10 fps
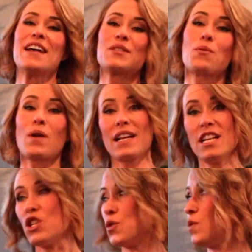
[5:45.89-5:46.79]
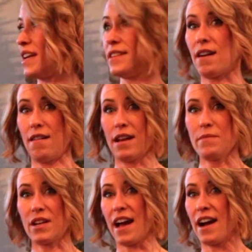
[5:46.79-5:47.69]
So what I'm gonna do is
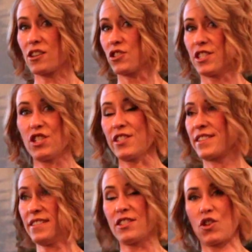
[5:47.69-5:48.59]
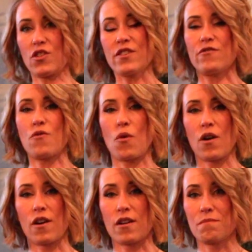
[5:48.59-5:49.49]
I'm gonna actually just get started
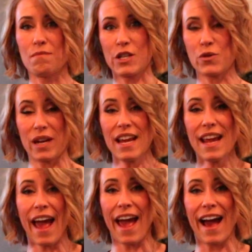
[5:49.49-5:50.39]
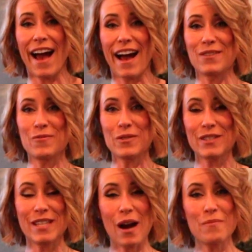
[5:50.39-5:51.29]
for my tree, and we'll
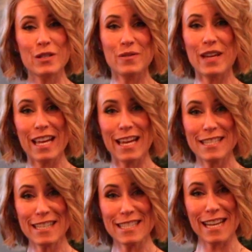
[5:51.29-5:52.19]
see how much we can get done